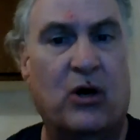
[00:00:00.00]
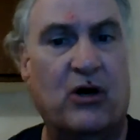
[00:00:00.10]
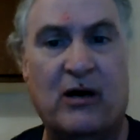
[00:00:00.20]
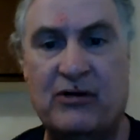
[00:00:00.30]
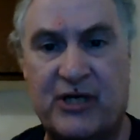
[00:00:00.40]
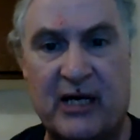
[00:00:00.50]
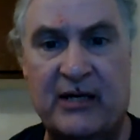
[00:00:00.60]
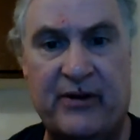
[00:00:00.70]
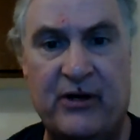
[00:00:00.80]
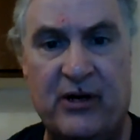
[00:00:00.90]
or
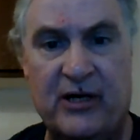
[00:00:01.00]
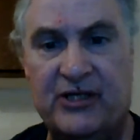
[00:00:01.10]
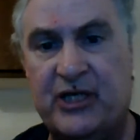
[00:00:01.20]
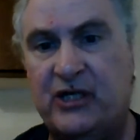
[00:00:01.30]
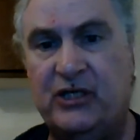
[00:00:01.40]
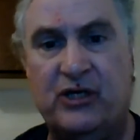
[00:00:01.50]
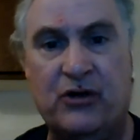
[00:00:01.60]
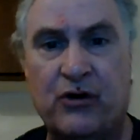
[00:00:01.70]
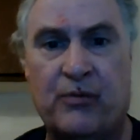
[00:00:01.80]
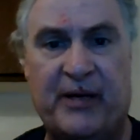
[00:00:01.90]
outside of the United States, in
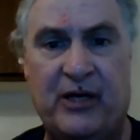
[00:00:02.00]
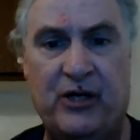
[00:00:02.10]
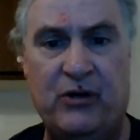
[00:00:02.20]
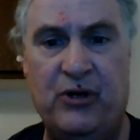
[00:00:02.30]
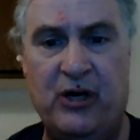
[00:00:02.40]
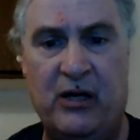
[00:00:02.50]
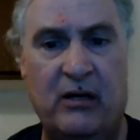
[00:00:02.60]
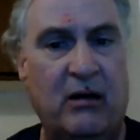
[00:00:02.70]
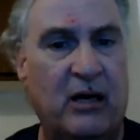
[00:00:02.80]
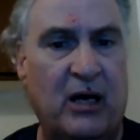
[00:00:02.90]
European
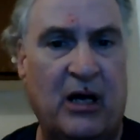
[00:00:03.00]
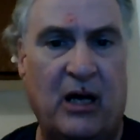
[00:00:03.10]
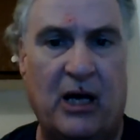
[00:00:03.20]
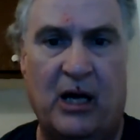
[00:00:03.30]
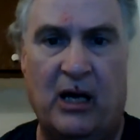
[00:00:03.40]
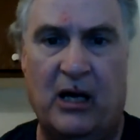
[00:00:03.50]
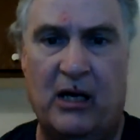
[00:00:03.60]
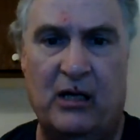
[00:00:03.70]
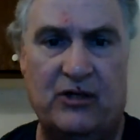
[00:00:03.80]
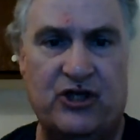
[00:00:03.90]
Union,
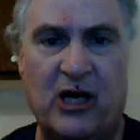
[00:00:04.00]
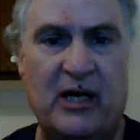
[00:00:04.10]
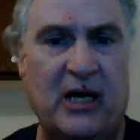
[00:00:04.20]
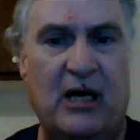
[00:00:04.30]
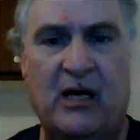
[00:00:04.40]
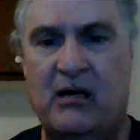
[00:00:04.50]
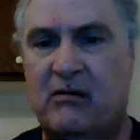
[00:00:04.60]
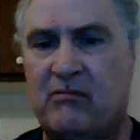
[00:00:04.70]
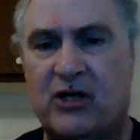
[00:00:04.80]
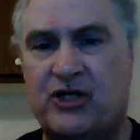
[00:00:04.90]

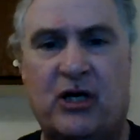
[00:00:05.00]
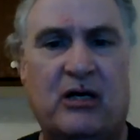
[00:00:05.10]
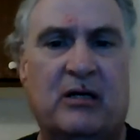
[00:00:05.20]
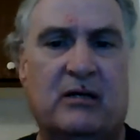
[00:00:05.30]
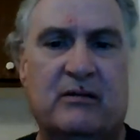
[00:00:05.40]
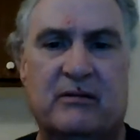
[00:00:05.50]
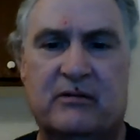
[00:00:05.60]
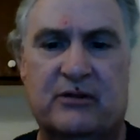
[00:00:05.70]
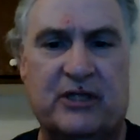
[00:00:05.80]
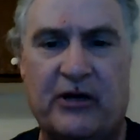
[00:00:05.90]
China, Russia,
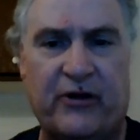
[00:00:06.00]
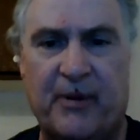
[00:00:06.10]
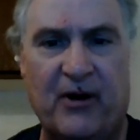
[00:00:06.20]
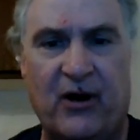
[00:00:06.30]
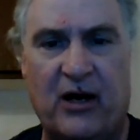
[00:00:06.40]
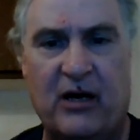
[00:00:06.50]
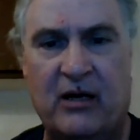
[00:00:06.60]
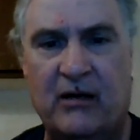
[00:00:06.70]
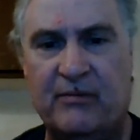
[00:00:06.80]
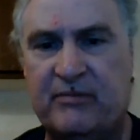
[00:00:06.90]
South
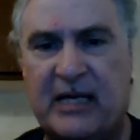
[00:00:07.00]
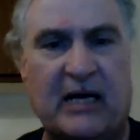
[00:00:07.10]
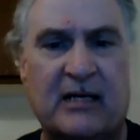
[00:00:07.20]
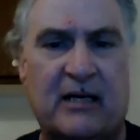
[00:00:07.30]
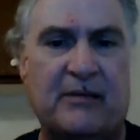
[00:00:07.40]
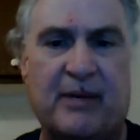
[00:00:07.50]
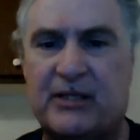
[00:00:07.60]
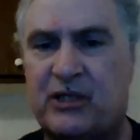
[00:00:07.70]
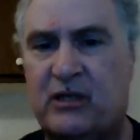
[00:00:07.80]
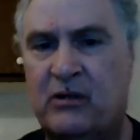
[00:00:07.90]
America, Canada,
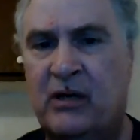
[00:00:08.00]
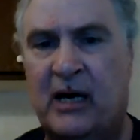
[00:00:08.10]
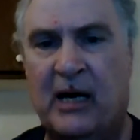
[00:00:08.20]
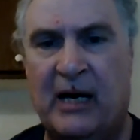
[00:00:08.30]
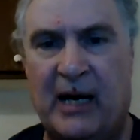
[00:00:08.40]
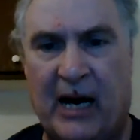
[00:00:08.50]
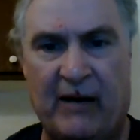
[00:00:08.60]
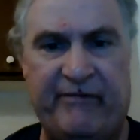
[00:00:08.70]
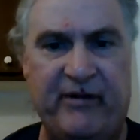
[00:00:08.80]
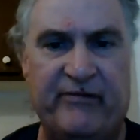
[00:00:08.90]
Mexico.
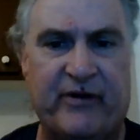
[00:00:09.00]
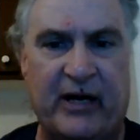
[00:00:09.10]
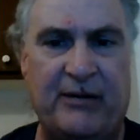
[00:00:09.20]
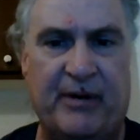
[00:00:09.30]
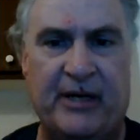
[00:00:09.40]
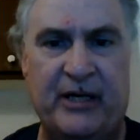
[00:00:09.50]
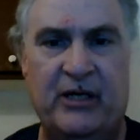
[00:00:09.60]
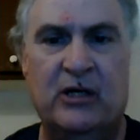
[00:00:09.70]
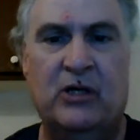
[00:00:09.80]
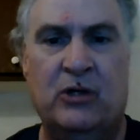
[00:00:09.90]
I feel for
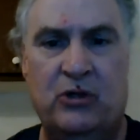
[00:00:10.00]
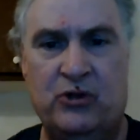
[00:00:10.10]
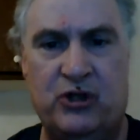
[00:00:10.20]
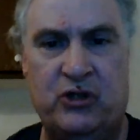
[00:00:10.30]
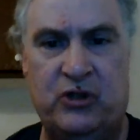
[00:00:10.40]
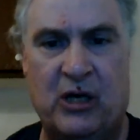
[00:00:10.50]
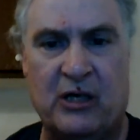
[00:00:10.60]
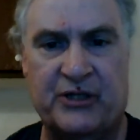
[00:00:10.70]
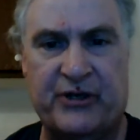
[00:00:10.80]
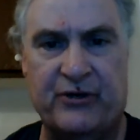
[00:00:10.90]
anybody who's
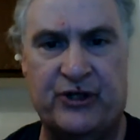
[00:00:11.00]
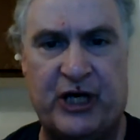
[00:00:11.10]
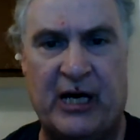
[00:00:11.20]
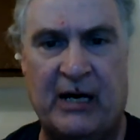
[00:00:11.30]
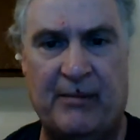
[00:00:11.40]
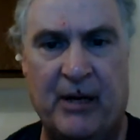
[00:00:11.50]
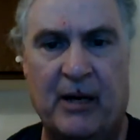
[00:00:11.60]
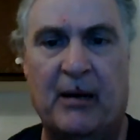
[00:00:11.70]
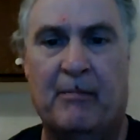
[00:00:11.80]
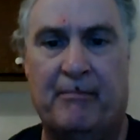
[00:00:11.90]
lost their job,
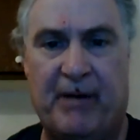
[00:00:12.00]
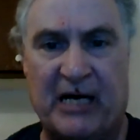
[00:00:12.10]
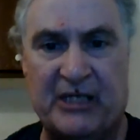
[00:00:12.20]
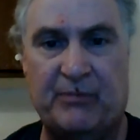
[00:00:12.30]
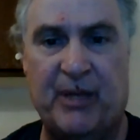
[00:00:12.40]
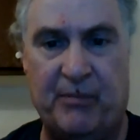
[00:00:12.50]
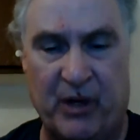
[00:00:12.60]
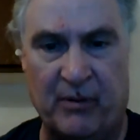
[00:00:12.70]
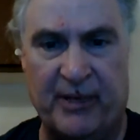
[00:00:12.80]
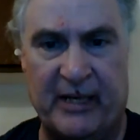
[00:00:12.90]
possibly
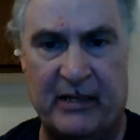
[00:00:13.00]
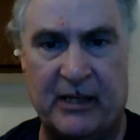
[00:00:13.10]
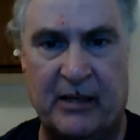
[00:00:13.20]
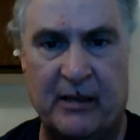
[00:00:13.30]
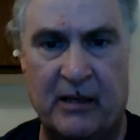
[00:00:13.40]
permanently.